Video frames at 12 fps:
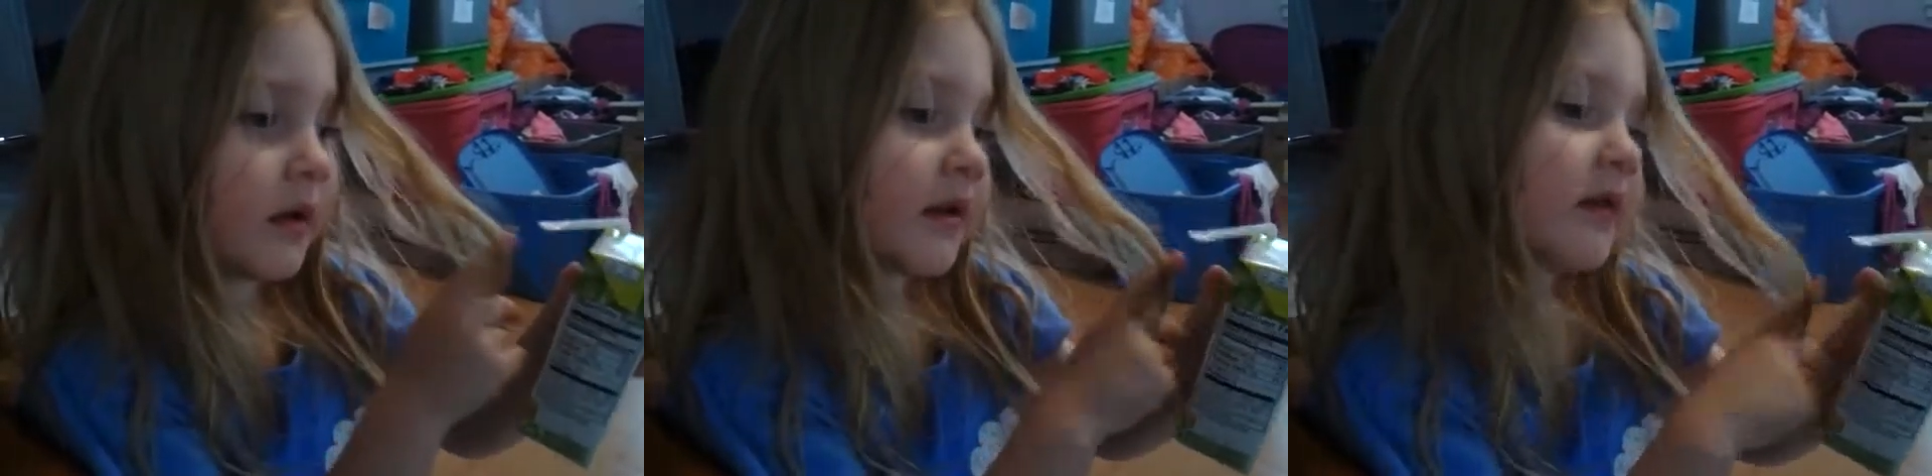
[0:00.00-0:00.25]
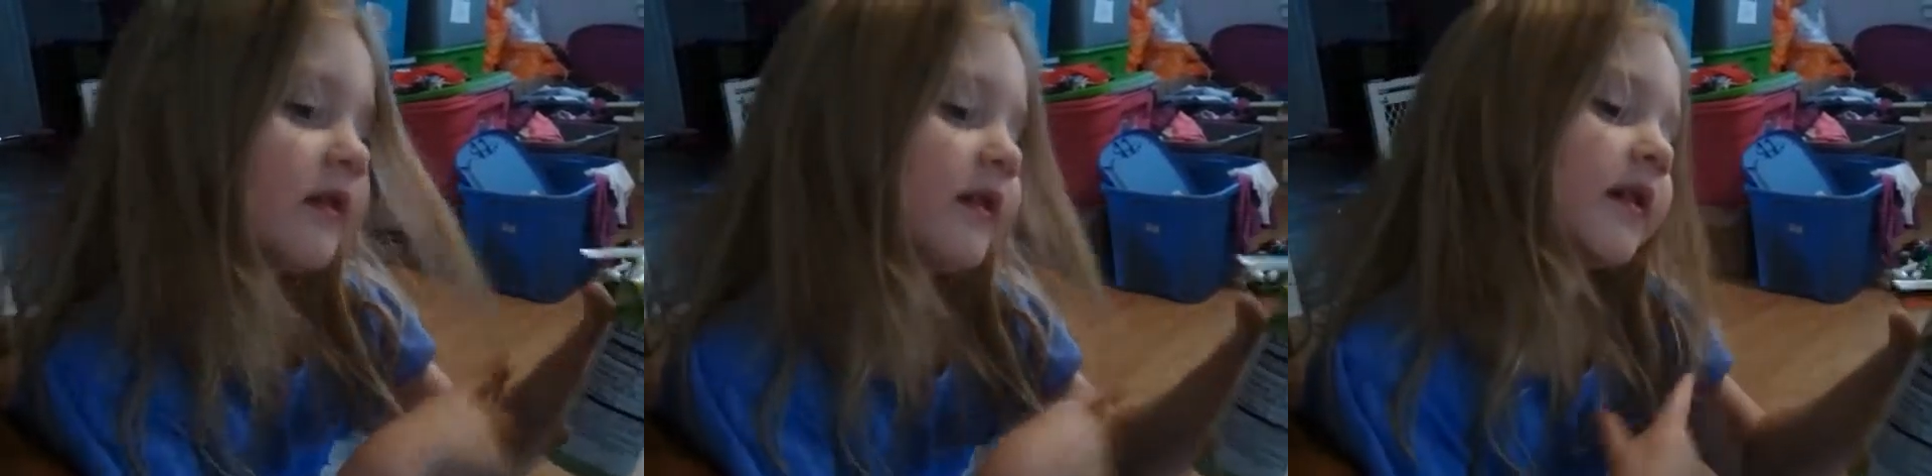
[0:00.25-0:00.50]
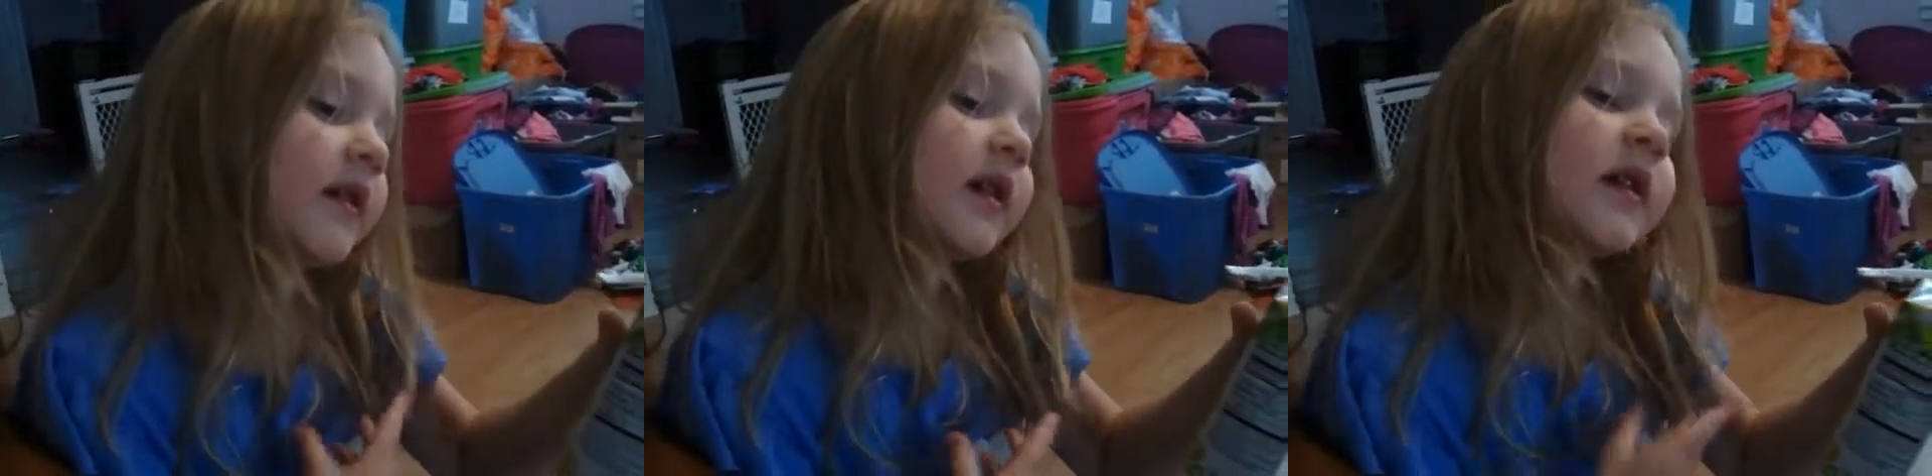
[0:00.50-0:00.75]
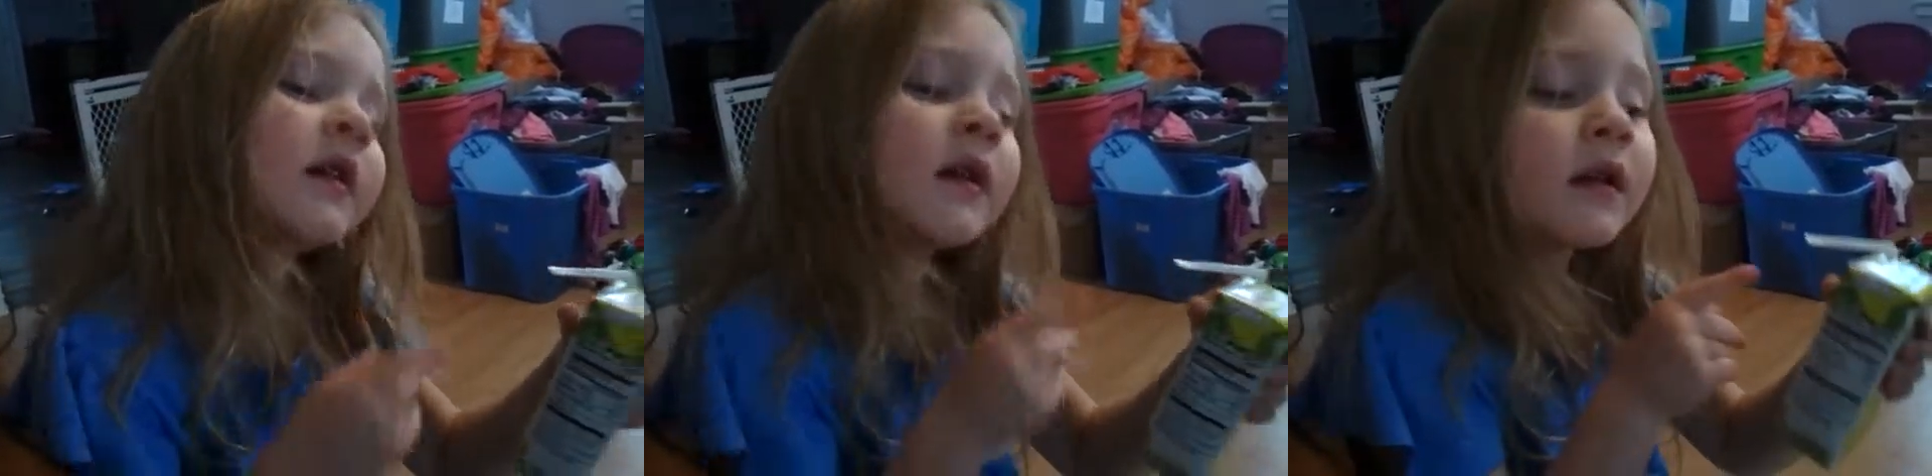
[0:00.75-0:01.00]
See,
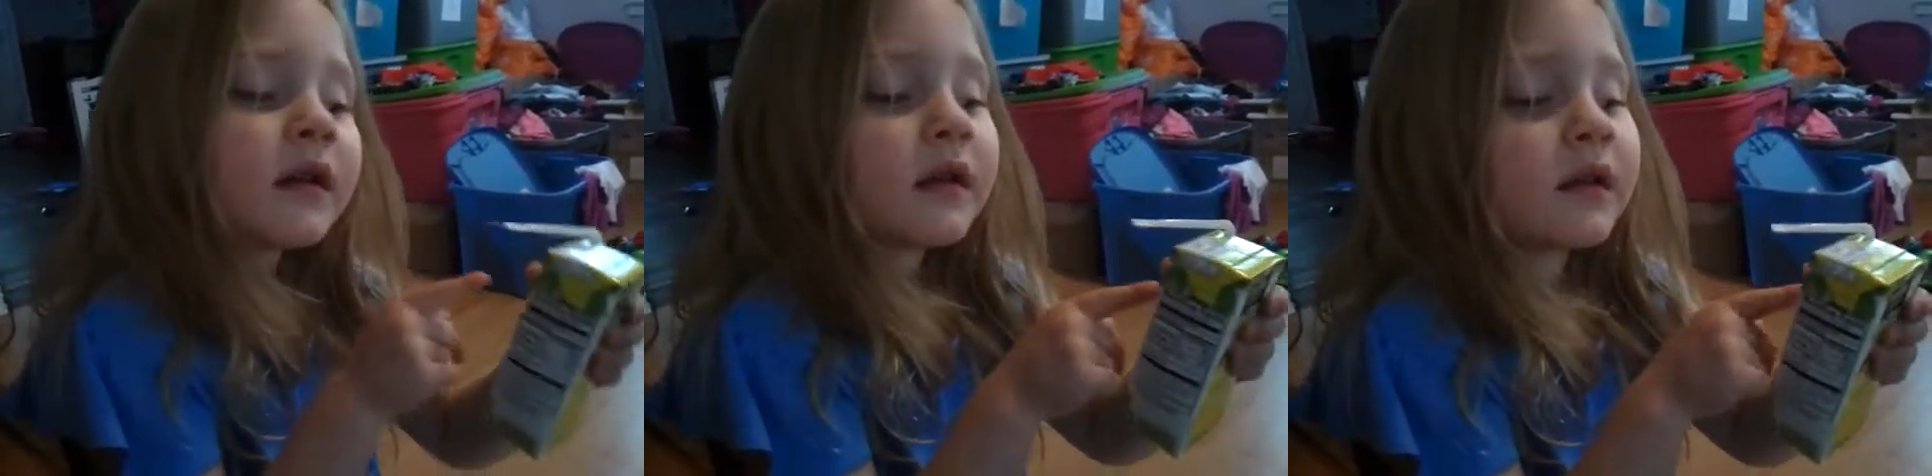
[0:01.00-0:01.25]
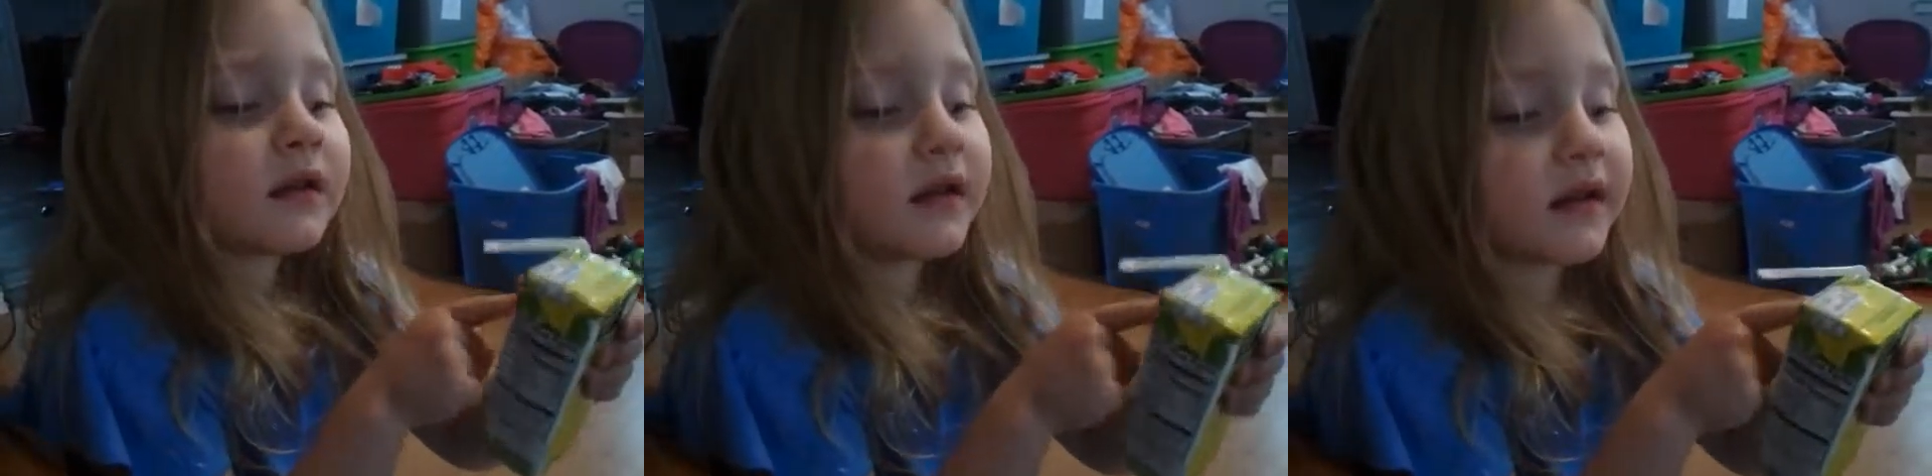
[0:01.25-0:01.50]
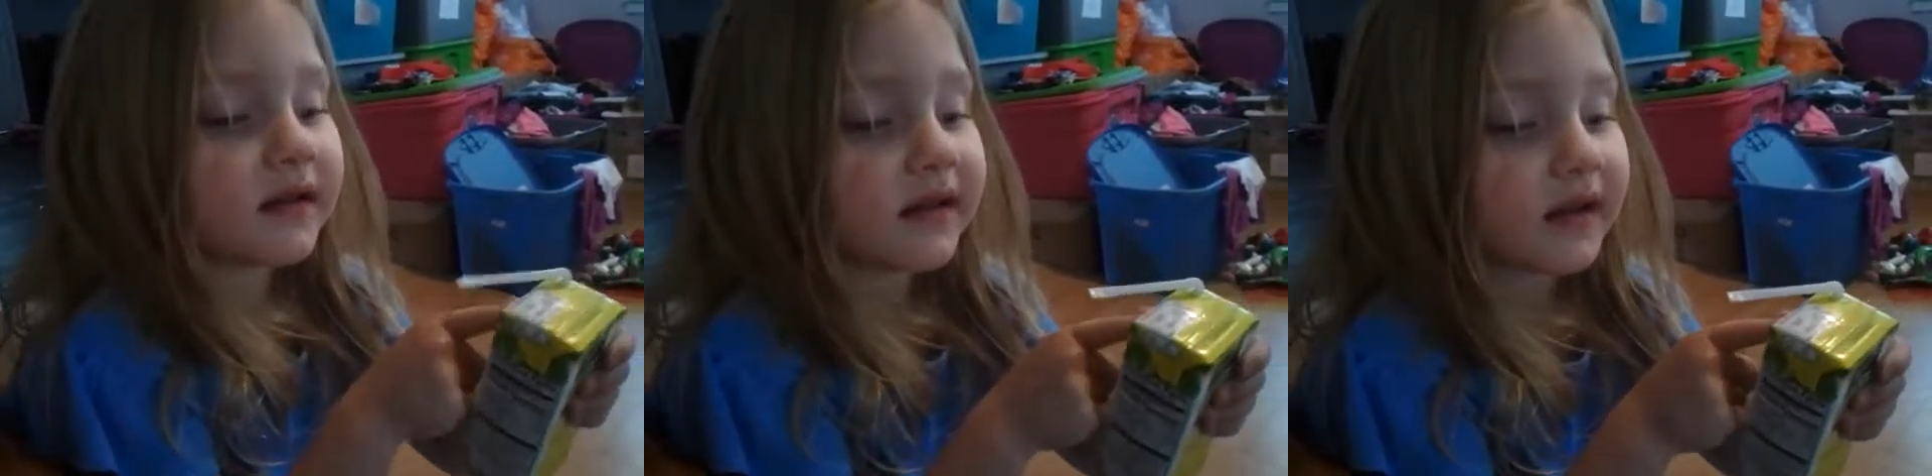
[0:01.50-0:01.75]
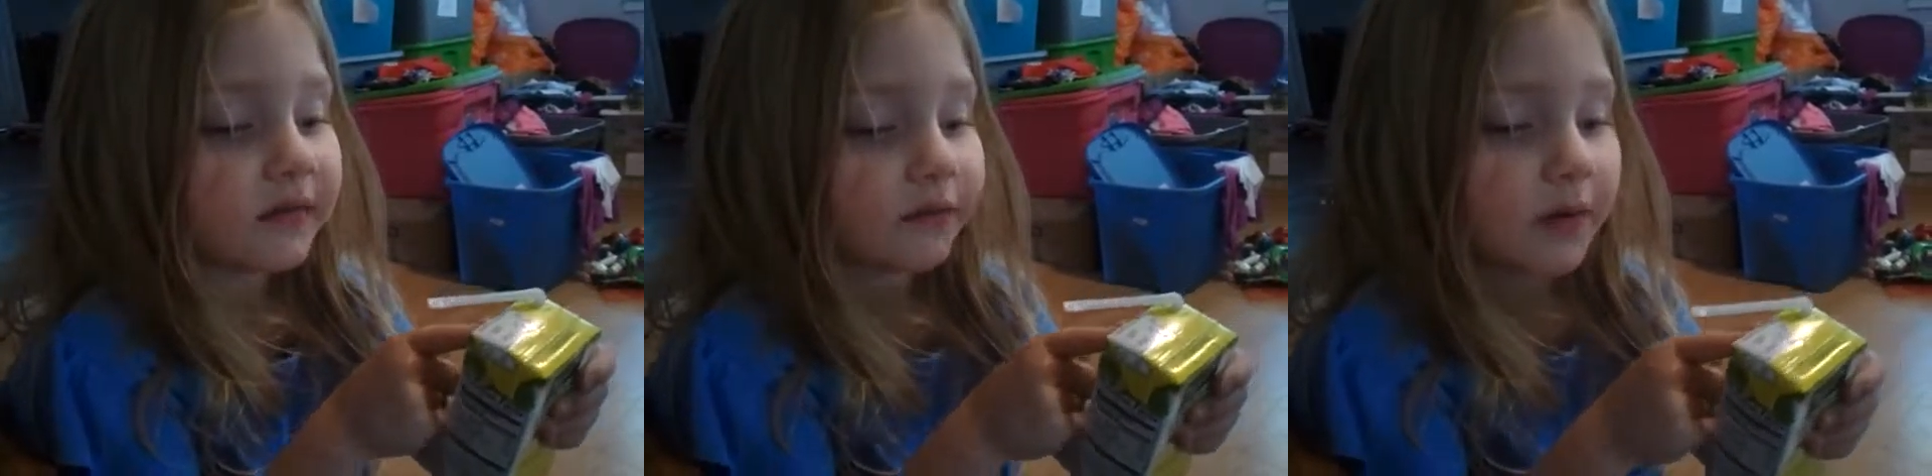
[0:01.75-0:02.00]
see, it
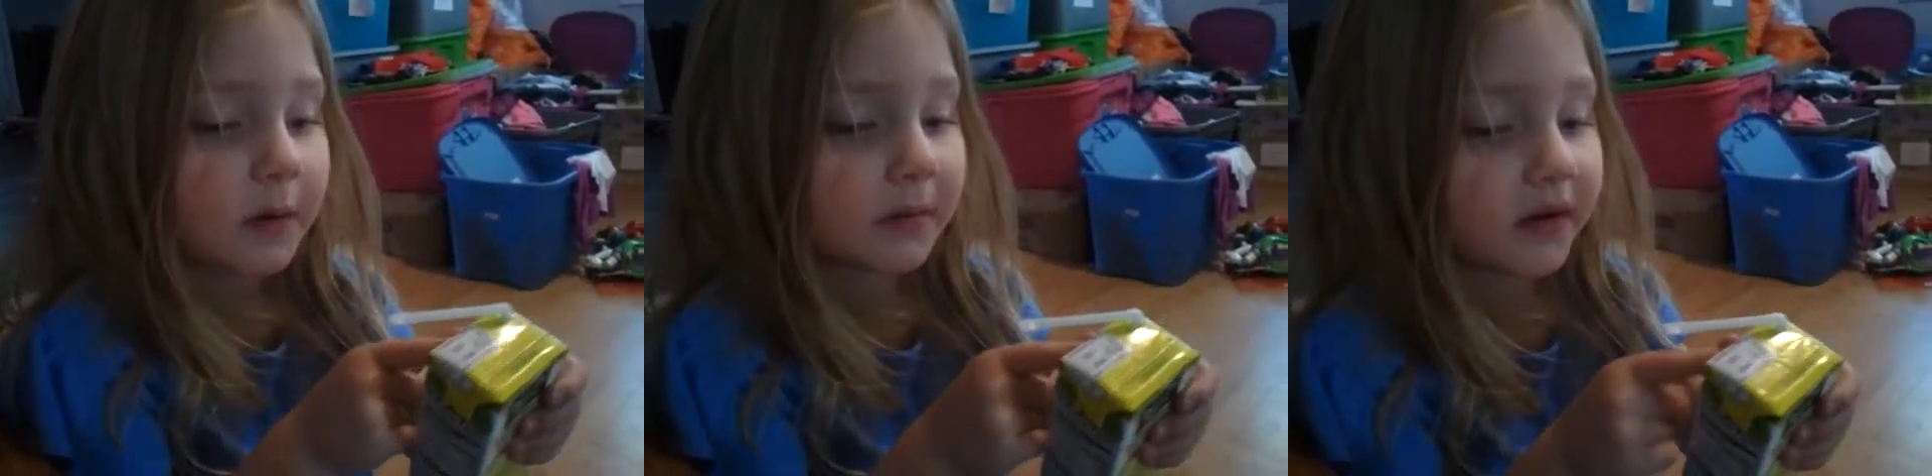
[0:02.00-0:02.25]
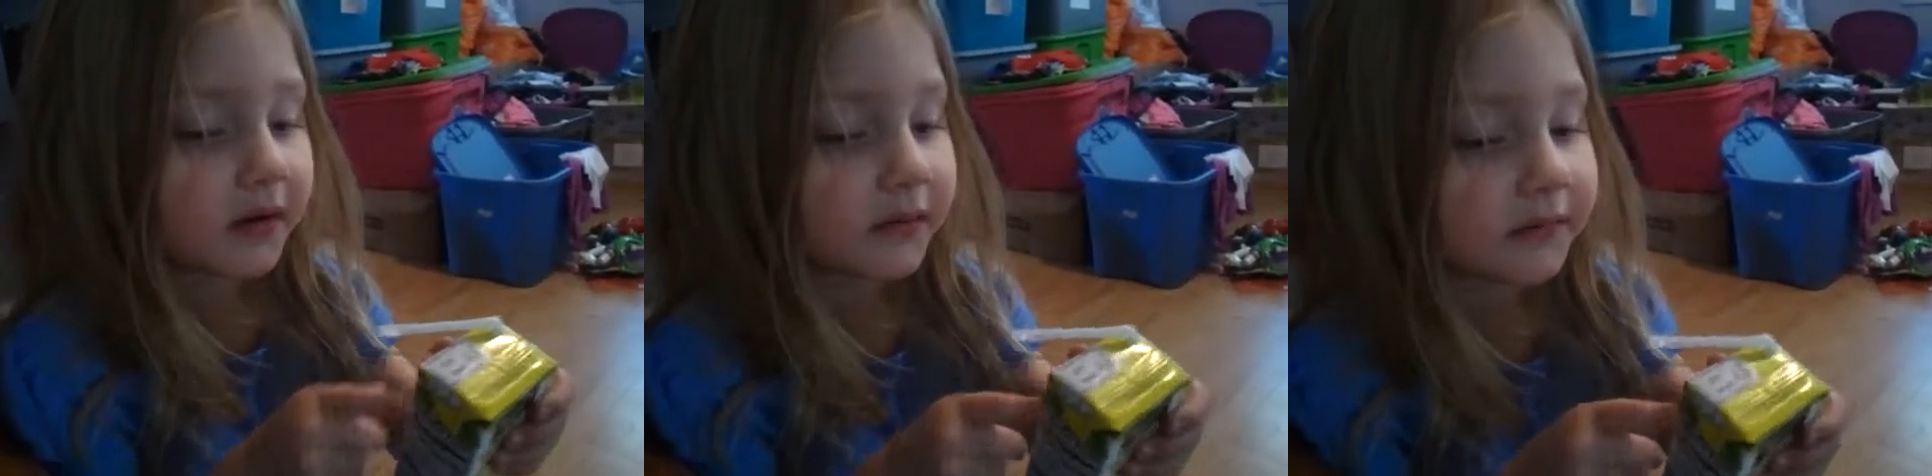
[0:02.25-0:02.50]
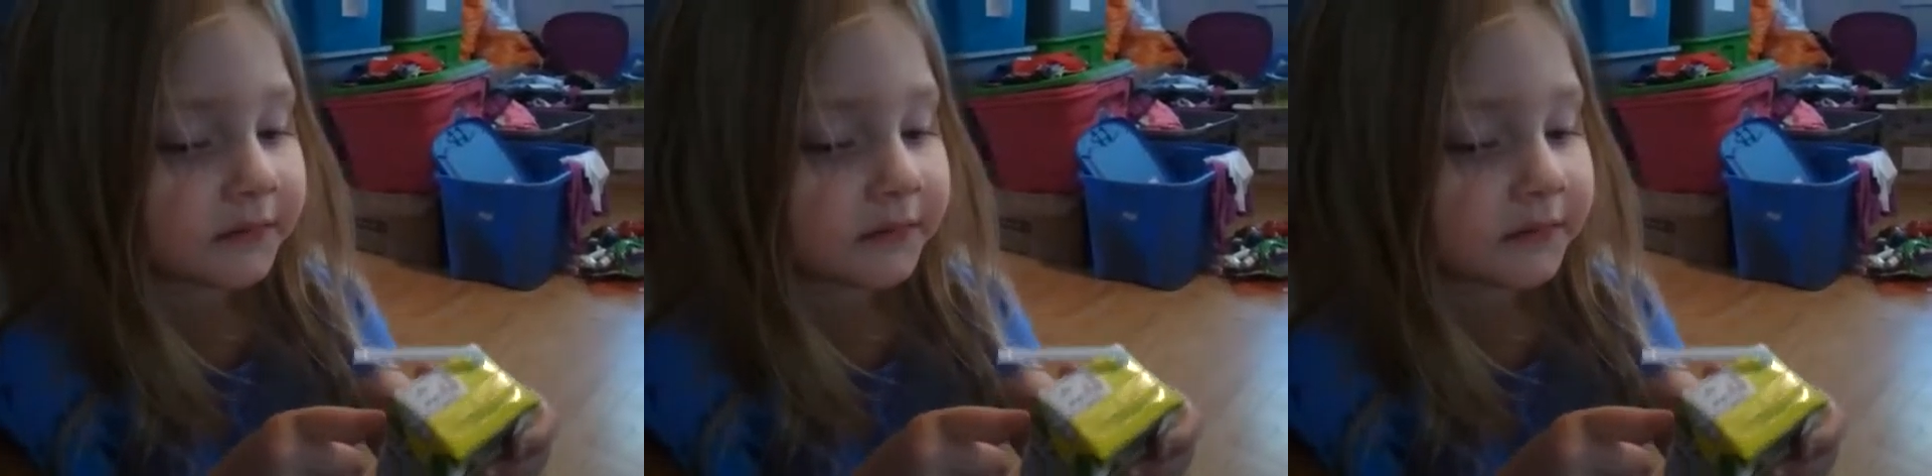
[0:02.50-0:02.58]
says lemon.